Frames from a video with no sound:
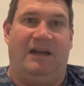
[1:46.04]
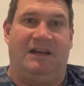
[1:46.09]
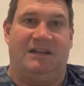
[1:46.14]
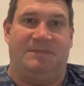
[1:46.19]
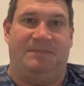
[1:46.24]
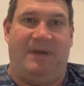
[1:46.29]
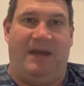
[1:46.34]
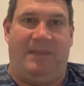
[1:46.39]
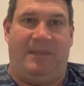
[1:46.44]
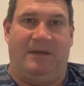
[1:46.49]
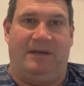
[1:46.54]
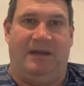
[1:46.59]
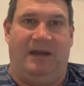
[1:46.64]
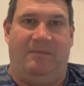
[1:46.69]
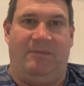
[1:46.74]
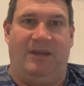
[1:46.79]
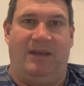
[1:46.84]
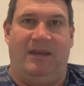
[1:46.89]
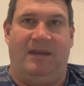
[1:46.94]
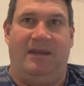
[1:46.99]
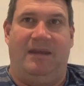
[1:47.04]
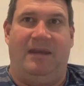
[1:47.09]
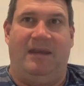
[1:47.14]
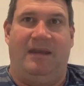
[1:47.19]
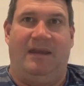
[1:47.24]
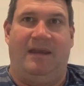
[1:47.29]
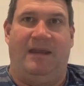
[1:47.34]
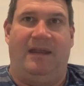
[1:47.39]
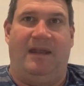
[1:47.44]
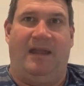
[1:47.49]
I spat the dummy
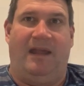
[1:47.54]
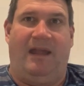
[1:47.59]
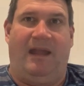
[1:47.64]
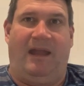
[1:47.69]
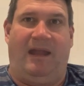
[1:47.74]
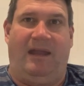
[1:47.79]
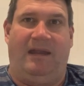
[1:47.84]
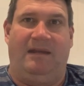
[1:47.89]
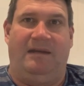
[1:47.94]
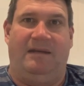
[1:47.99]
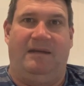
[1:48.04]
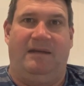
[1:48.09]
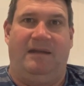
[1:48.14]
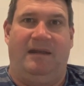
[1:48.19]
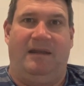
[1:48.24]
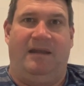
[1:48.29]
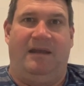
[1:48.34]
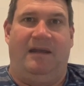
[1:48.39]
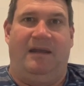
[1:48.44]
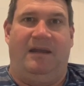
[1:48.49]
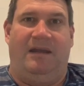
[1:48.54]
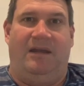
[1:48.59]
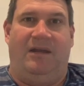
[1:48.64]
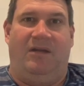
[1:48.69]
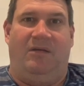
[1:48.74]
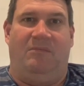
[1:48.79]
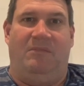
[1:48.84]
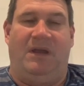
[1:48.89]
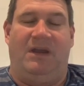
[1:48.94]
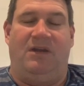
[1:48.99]
and
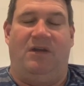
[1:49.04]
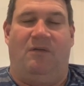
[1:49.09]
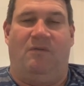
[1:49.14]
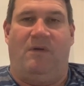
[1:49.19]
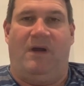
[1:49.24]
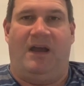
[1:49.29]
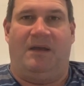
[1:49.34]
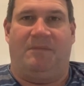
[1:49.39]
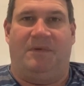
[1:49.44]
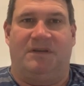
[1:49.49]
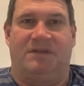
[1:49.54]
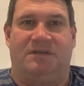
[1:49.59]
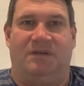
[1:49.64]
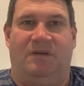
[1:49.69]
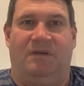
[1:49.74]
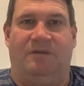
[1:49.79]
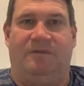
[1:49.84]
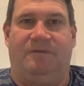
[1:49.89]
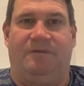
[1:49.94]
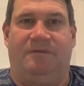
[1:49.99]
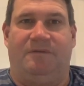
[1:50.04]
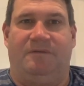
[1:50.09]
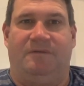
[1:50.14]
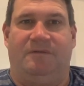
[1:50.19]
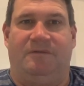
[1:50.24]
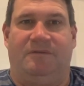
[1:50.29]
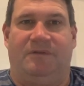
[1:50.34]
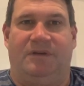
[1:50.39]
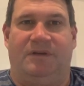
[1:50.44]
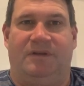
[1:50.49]
me not weighing myself
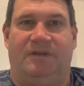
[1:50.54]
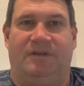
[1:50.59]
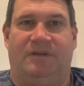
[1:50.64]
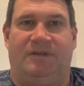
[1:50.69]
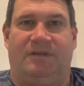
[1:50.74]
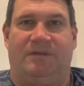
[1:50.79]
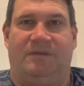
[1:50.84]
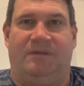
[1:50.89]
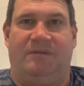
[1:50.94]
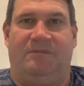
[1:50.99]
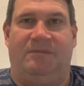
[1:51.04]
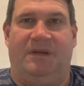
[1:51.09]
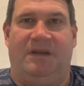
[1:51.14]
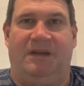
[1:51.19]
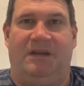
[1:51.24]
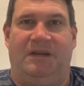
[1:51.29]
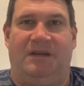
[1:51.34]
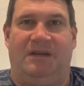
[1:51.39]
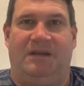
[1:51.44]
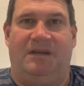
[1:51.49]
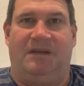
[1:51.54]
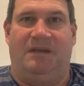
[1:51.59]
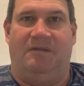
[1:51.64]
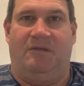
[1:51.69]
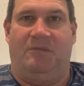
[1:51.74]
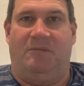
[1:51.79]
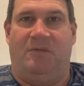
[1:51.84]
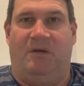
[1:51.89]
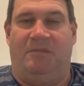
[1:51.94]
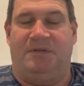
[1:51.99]
was me
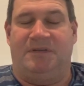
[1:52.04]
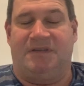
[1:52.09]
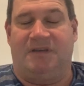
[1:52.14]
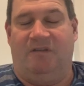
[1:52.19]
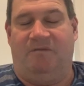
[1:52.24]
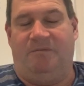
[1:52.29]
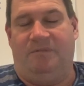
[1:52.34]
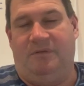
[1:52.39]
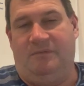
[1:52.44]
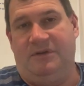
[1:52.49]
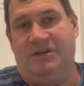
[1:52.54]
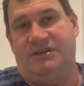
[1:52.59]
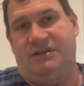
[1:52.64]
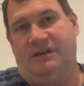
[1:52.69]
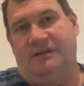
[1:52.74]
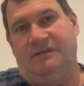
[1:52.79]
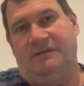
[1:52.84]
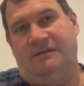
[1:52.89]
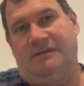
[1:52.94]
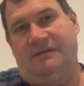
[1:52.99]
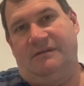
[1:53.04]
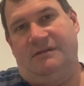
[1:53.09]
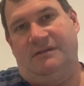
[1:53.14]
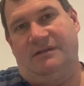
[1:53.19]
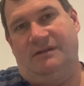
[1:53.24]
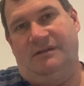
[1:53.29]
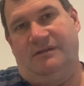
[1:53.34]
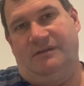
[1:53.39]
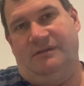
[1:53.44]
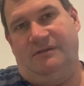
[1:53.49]
giving myself permission
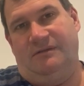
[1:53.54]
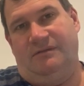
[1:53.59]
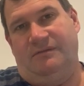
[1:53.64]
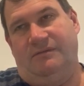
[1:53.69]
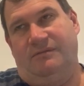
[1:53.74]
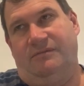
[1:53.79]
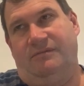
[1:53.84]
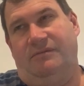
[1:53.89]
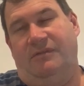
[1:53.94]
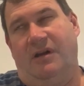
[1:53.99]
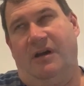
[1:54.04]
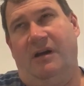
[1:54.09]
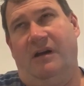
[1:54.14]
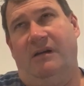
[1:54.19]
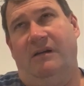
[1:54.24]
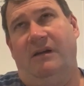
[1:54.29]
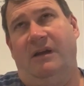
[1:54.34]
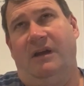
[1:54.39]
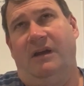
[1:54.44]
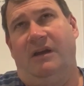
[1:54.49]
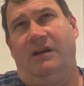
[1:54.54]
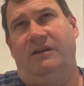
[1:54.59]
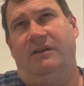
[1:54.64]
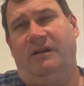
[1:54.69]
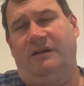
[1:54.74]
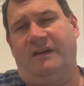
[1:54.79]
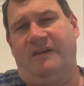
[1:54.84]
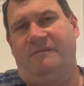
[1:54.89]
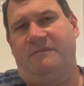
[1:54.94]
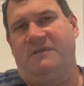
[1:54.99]
to, oh,
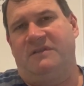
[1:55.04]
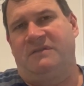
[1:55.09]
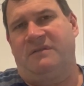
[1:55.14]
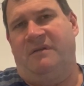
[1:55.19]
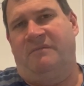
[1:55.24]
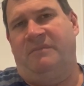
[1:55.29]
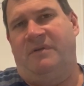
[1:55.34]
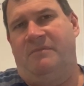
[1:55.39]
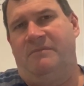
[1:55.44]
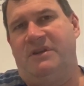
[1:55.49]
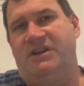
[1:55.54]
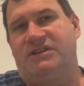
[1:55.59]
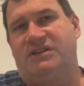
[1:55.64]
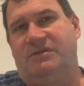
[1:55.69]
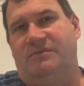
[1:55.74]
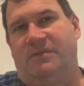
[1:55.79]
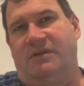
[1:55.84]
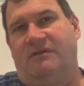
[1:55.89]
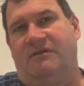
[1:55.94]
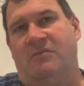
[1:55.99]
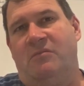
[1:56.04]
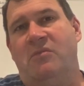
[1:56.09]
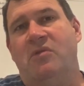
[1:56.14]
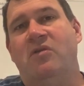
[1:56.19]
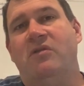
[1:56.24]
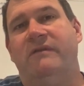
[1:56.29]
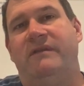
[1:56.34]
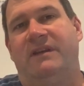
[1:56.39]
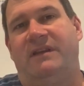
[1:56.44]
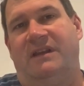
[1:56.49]
not giving myself permission, but
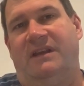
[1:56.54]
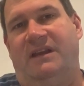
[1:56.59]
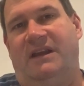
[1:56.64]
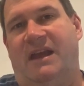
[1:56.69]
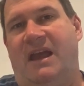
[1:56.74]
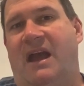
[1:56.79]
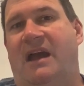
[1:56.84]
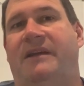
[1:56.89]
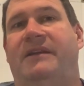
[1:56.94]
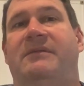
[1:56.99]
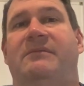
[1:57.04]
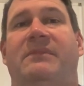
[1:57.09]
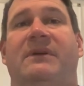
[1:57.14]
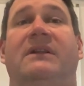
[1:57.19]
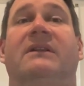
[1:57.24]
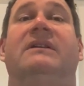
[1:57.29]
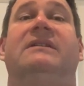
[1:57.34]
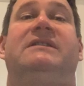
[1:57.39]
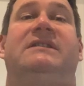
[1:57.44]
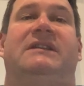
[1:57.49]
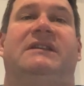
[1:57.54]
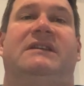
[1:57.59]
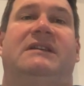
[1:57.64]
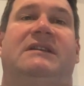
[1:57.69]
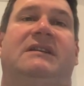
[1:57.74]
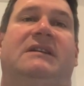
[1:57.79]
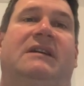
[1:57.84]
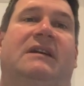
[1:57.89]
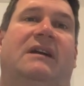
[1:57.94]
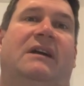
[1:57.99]
removing the
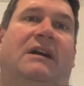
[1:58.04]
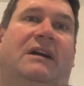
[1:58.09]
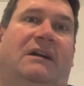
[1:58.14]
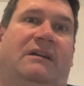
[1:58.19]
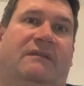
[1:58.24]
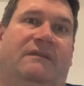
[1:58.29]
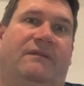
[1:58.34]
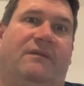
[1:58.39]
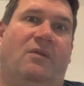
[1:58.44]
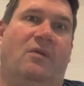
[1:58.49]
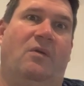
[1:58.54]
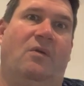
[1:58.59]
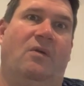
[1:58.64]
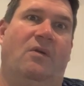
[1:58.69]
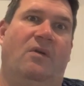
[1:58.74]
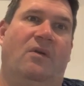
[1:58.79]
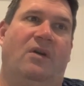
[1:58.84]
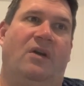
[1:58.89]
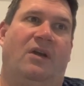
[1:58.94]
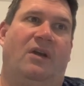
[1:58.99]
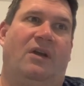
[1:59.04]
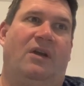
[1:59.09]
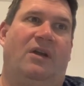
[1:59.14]
accountability for